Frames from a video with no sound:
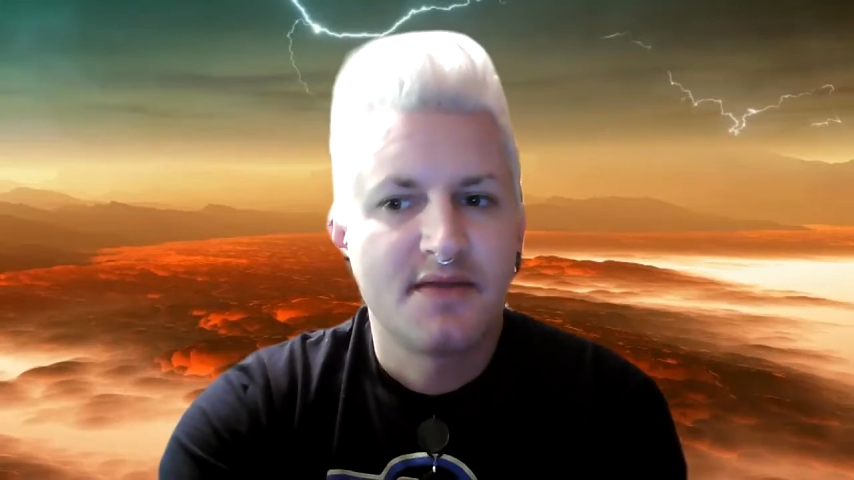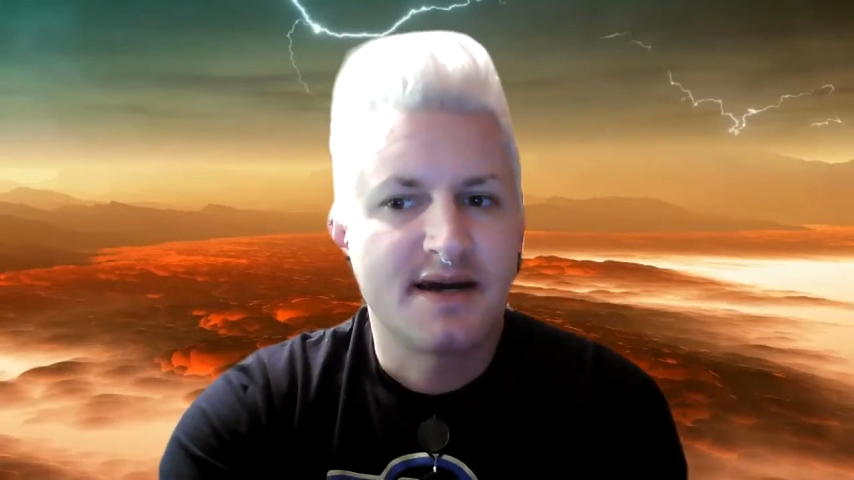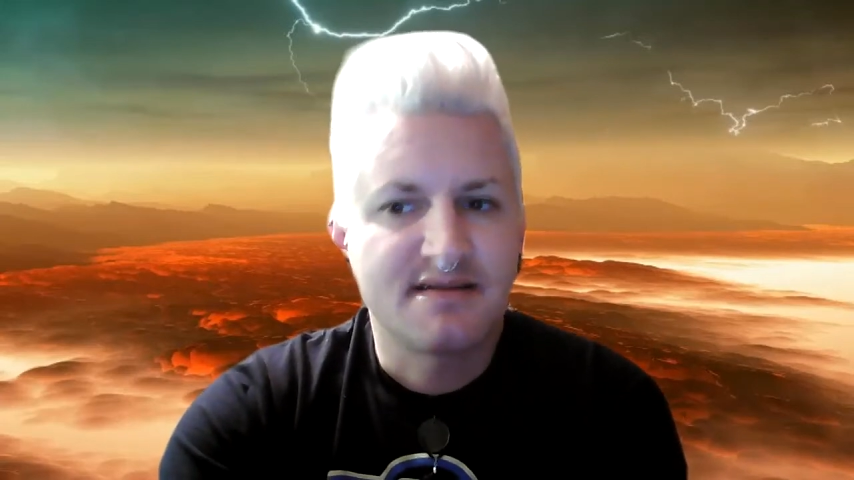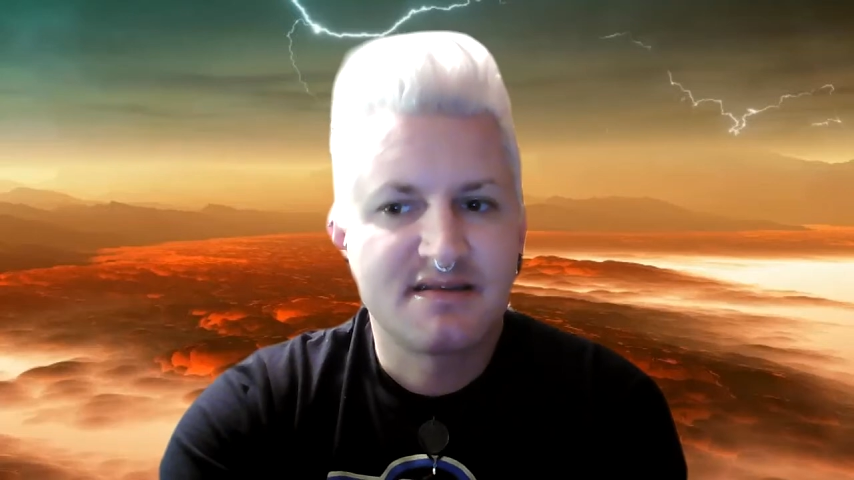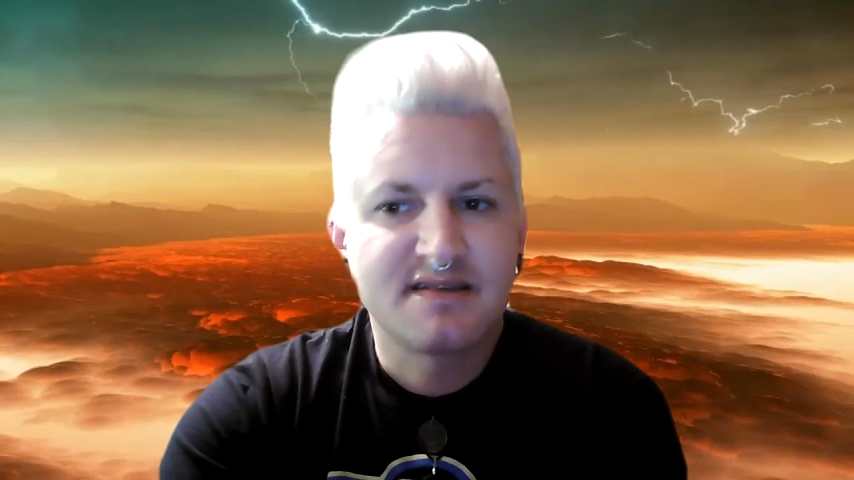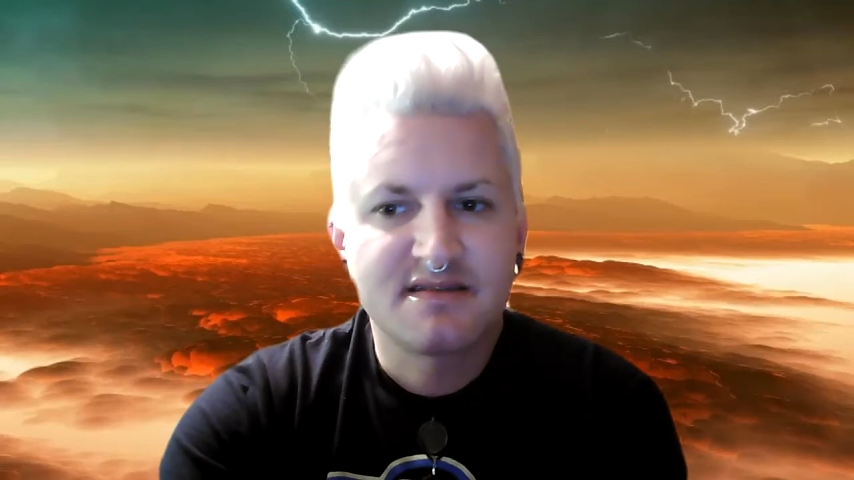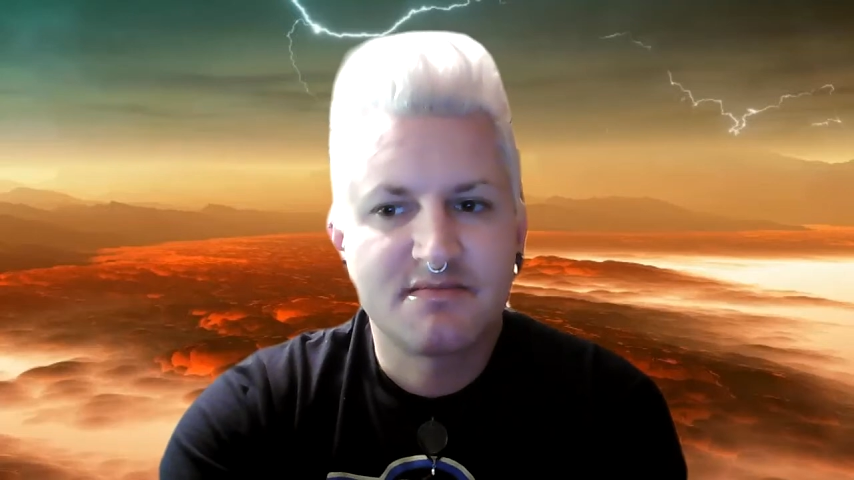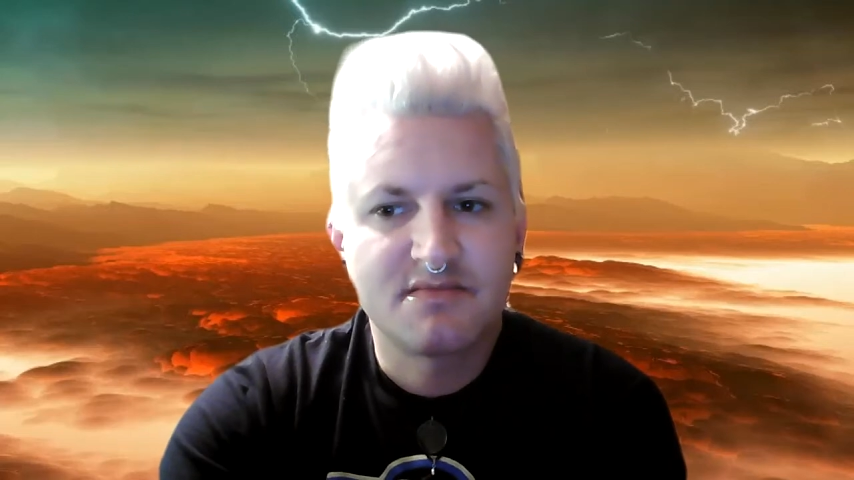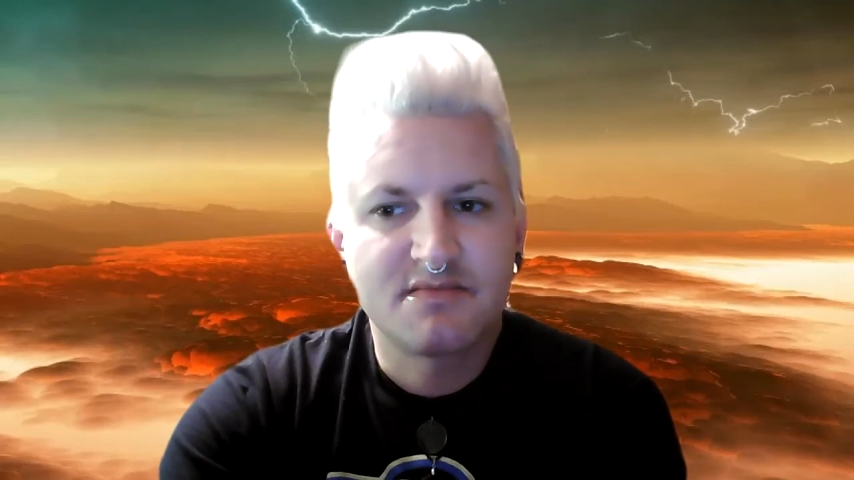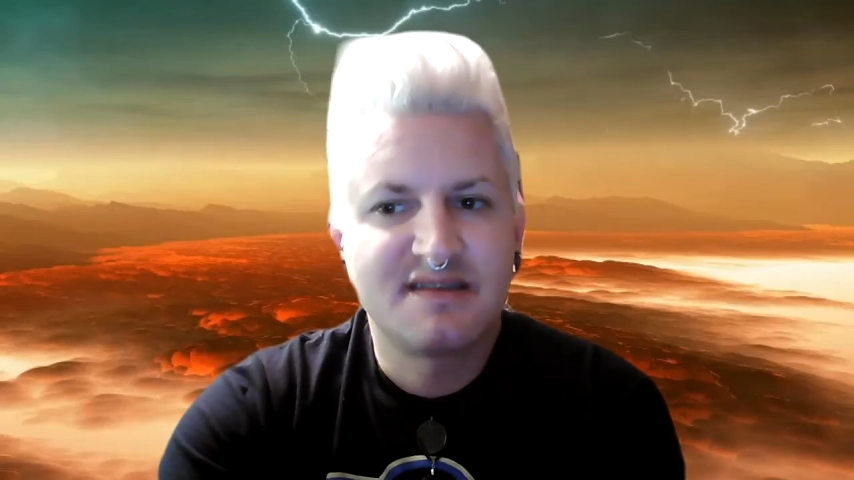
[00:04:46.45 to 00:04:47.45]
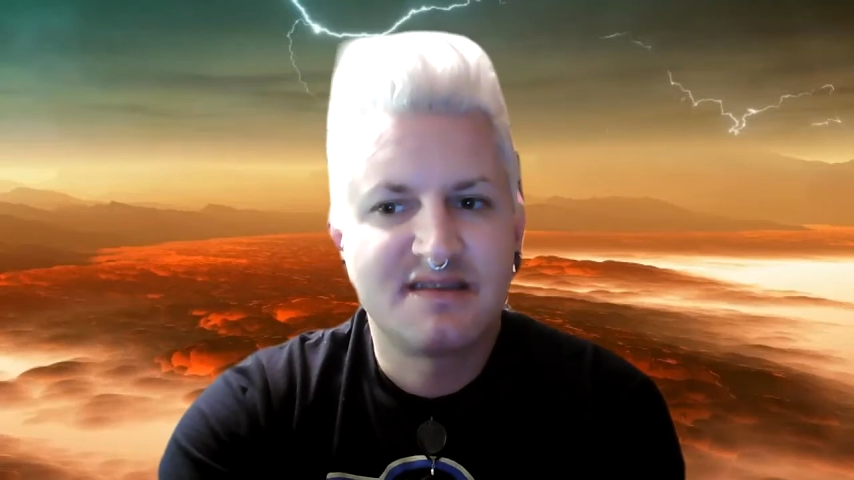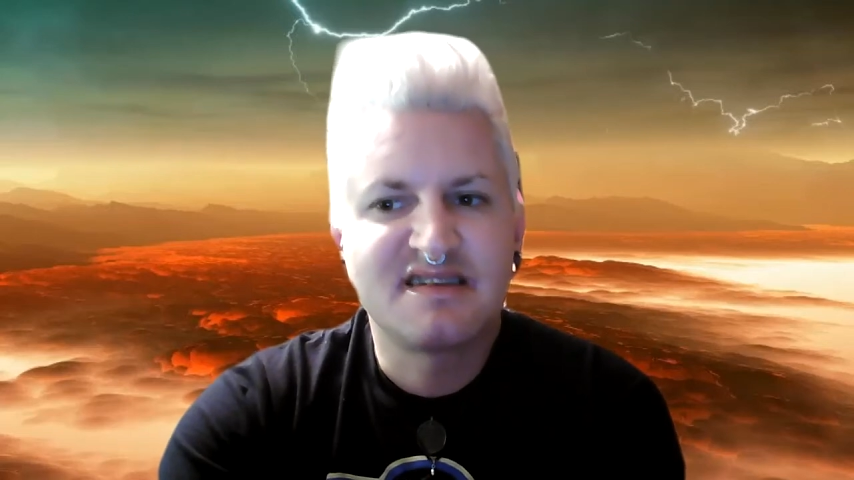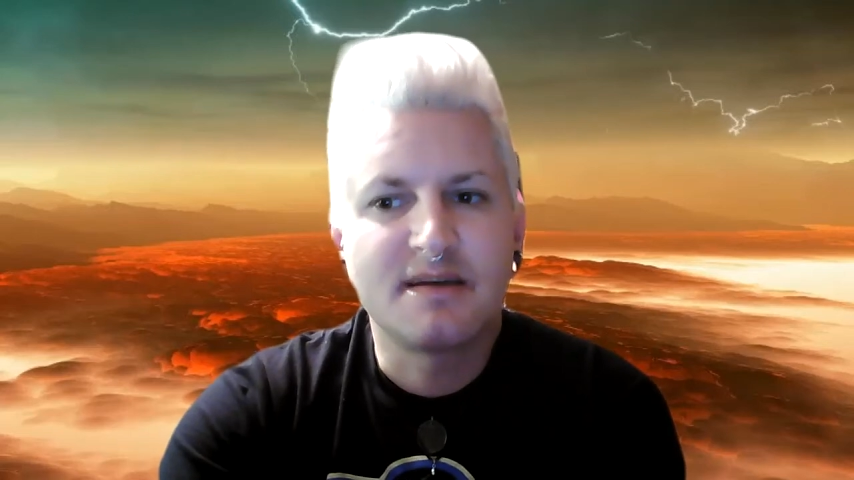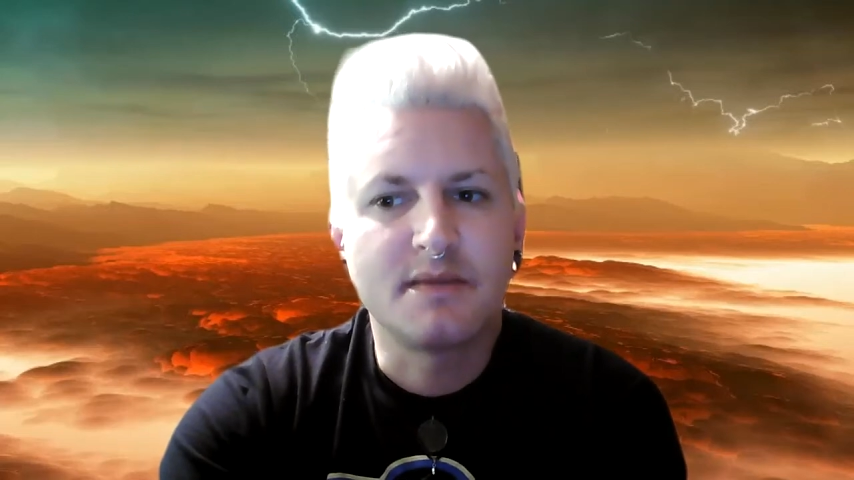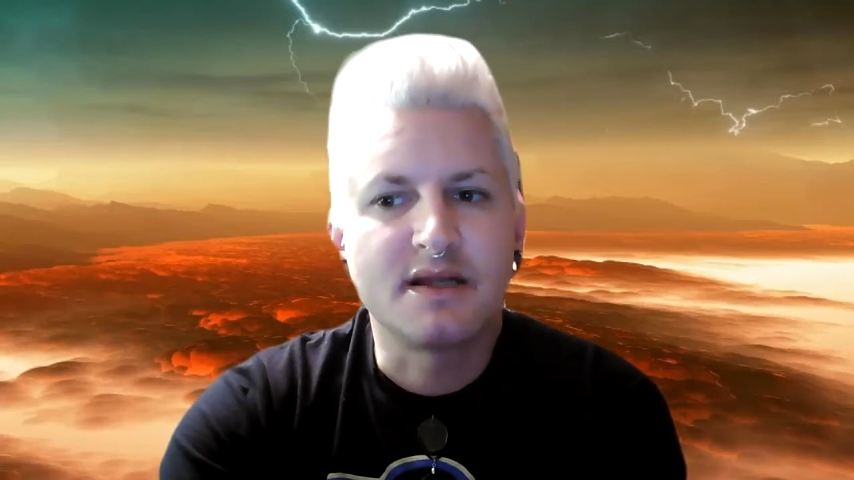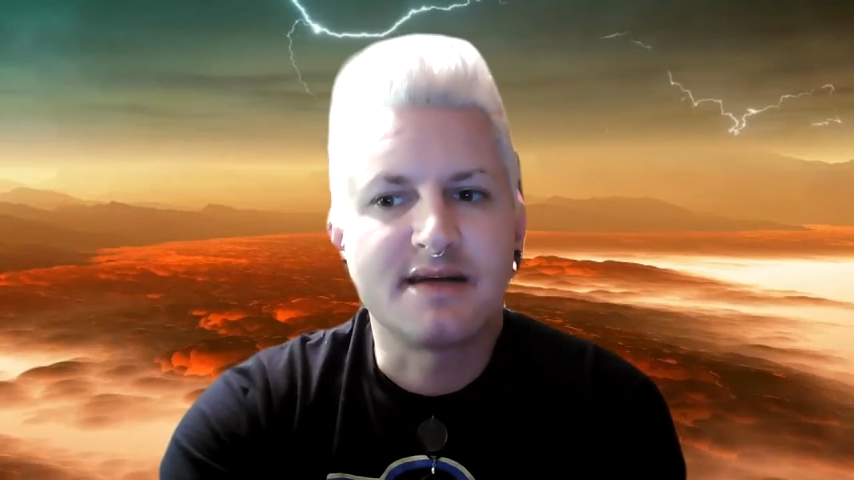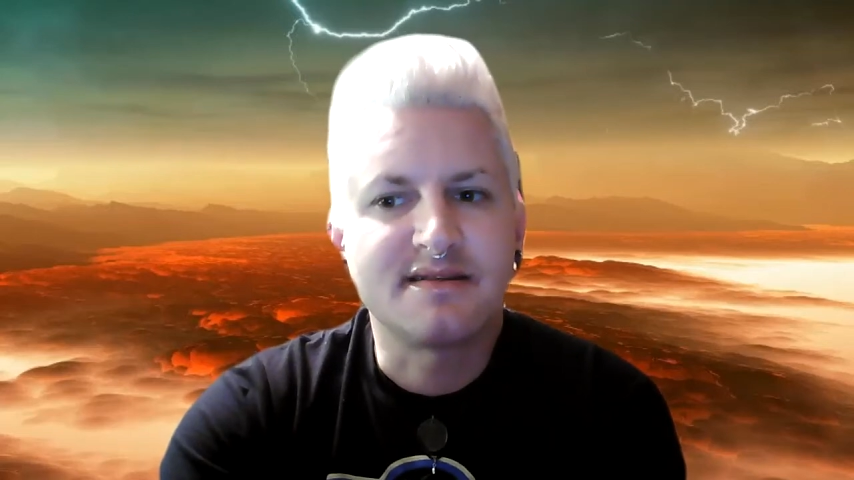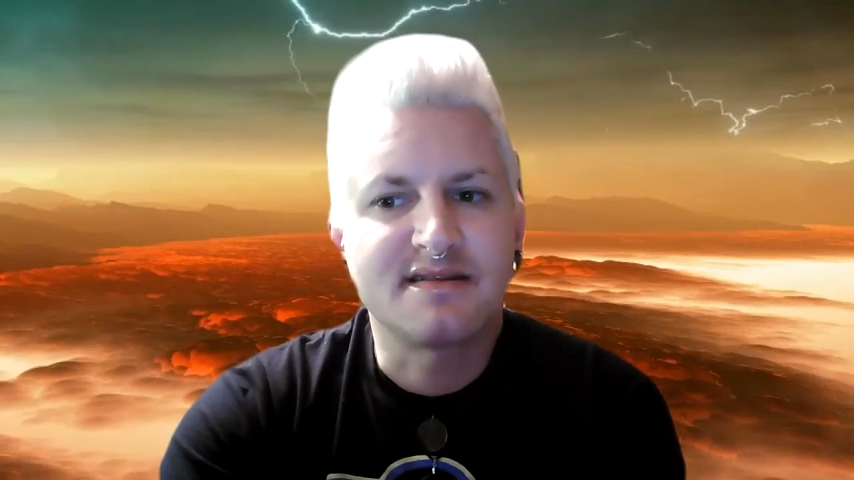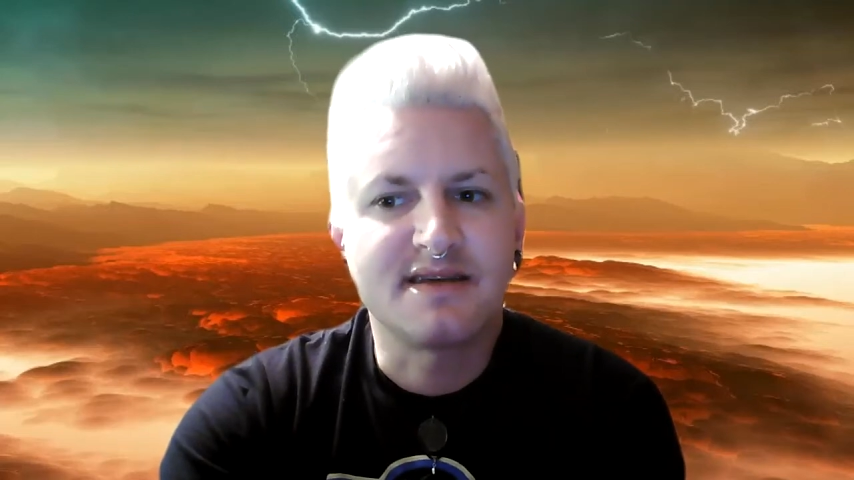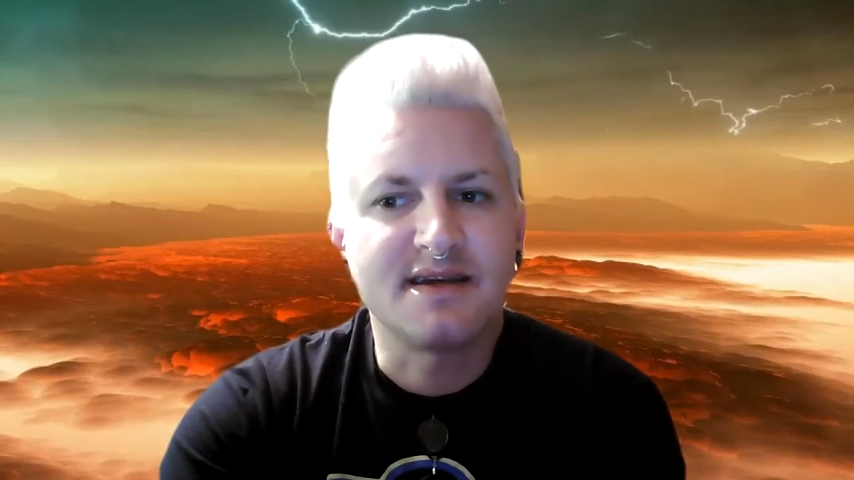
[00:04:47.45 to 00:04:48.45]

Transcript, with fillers: that s stimulates